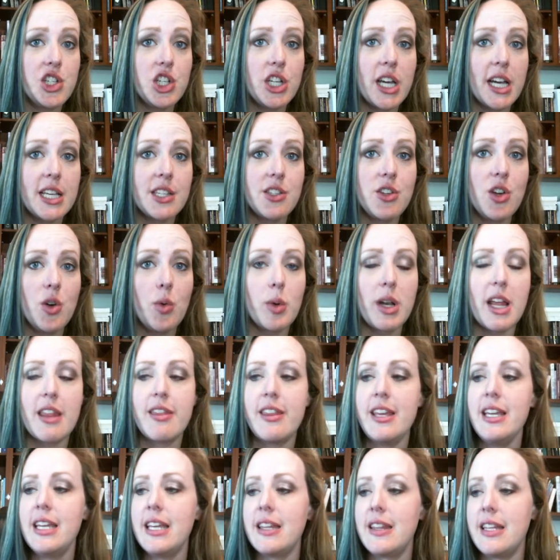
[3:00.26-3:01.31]
you guys know what I
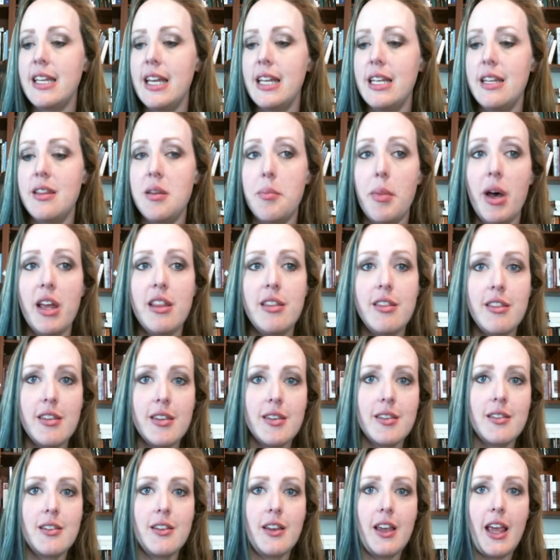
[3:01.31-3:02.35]
think at the end of the month,
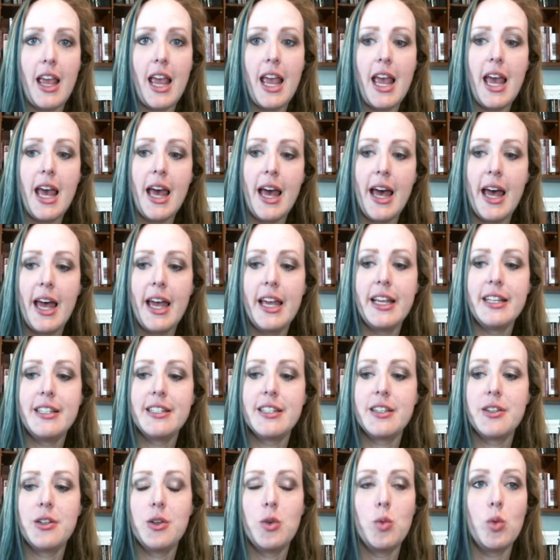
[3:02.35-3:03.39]

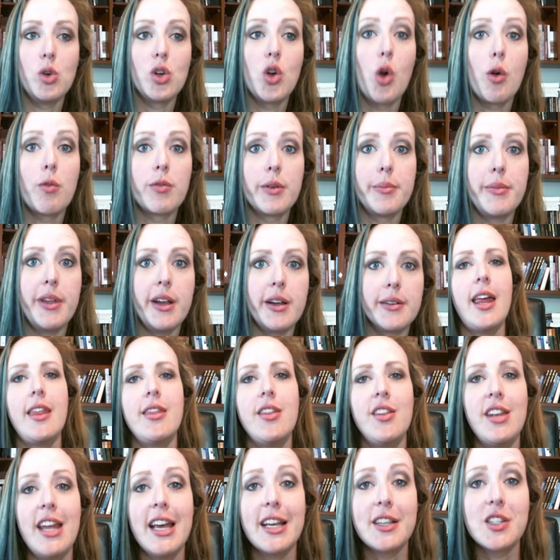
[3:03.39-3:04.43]
and we'll go from there. The
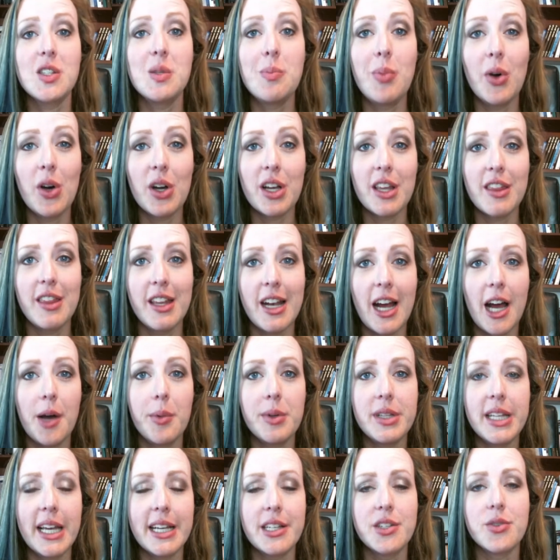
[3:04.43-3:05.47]
next book that I
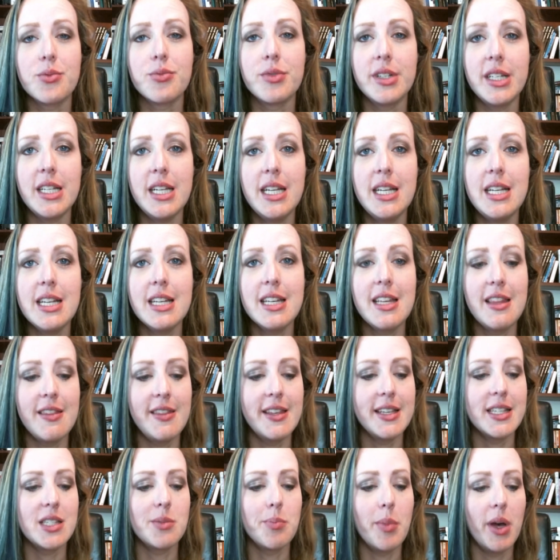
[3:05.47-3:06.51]
would like to read
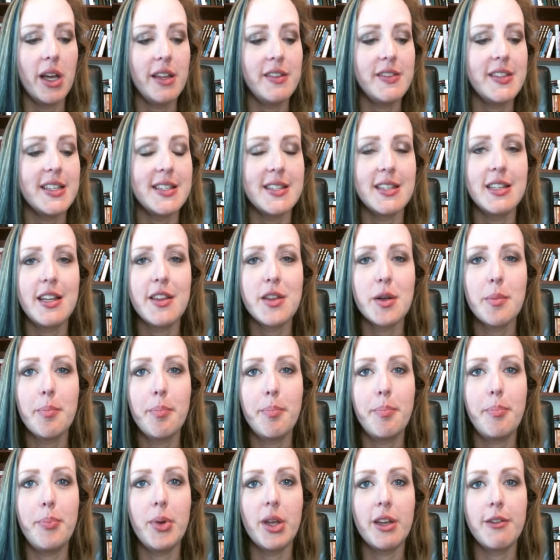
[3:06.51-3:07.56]
this month is another
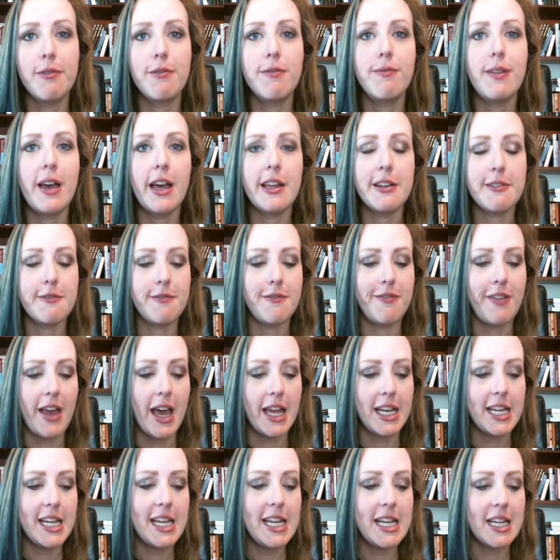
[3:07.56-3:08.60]
big
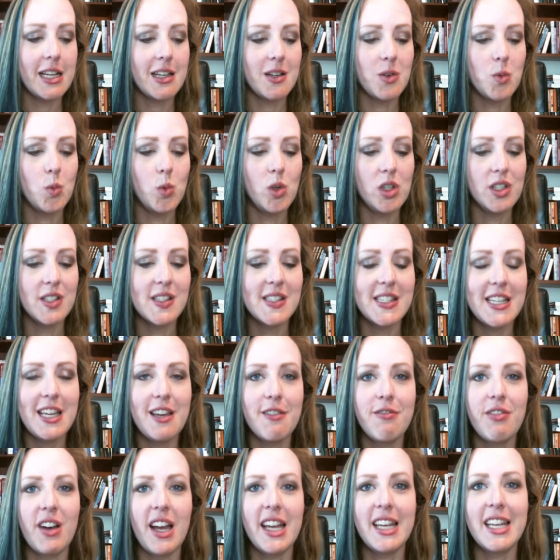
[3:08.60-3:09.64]
fatty, and we'll see
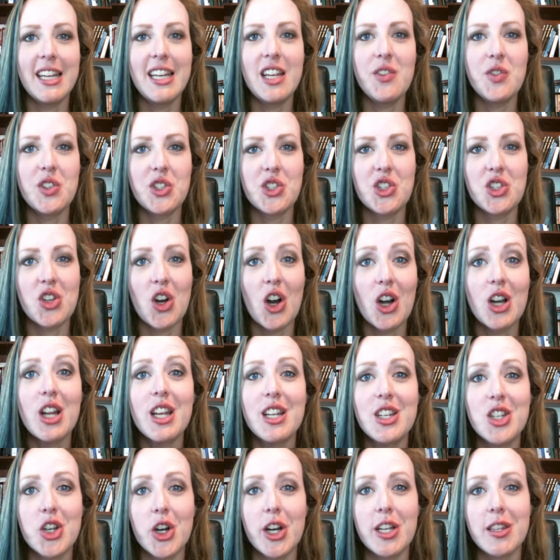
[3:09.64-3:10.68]
if I can even start
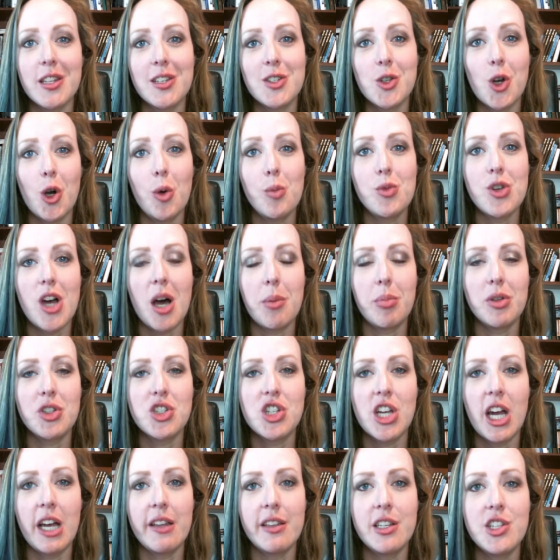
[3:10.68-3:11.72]
it during the Tome Topple
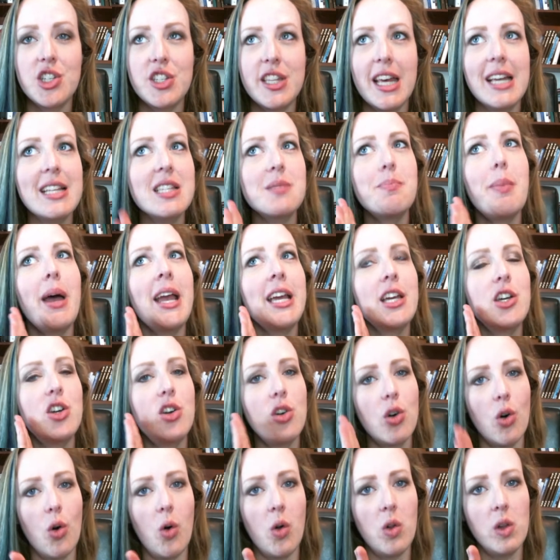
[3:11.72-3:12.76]
Challenge. That's my
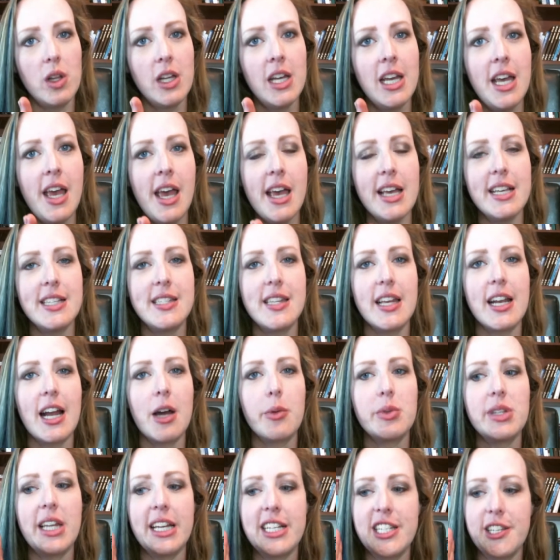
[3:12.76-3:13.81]
goal, is that I
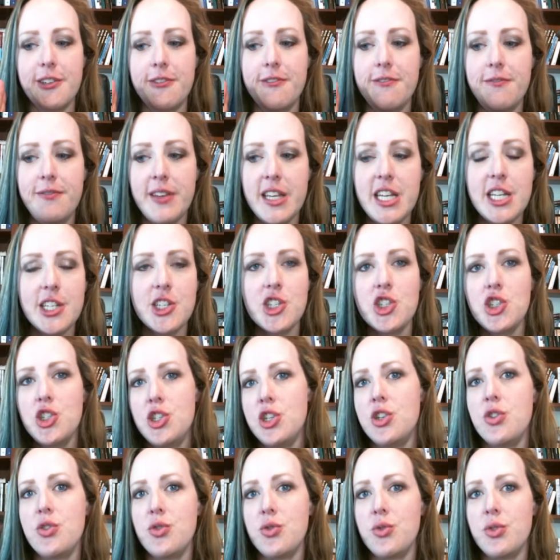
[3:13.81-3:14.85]
would like to finish
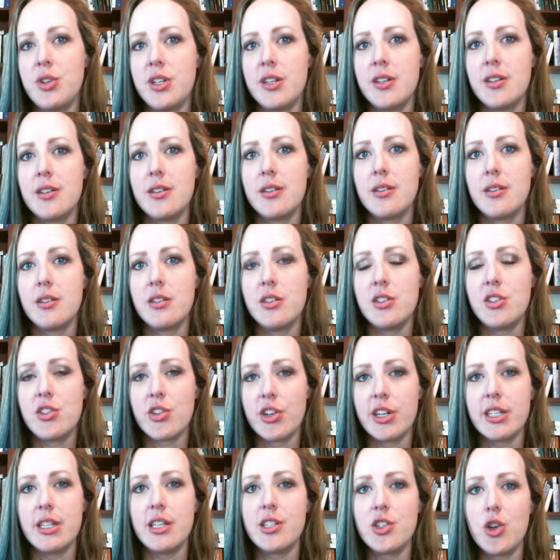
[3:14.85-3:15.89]
Dune
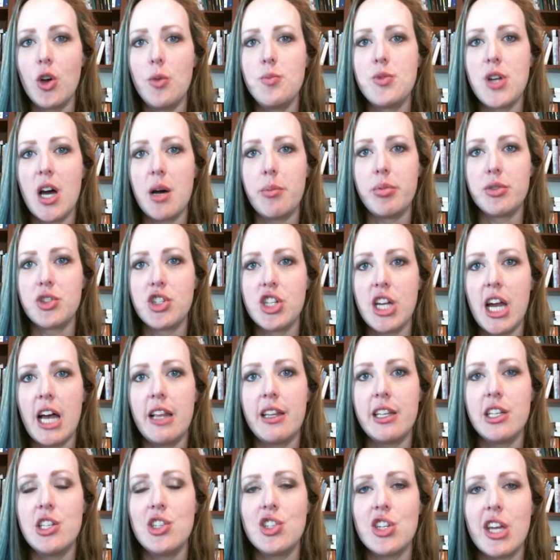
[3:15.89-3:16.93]
during the Tome Topple
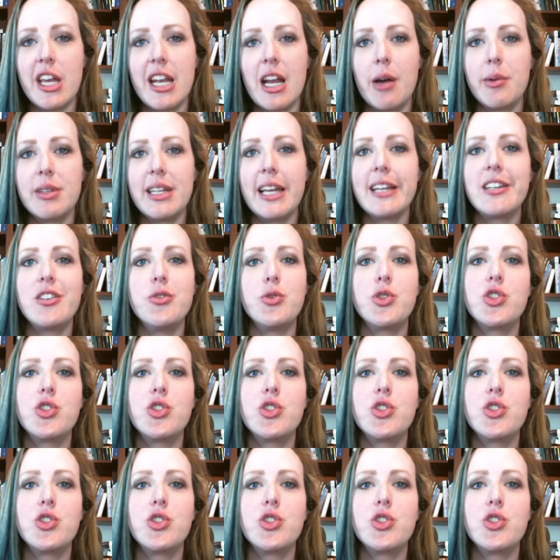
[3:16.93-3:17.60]
Challenge, and I would like to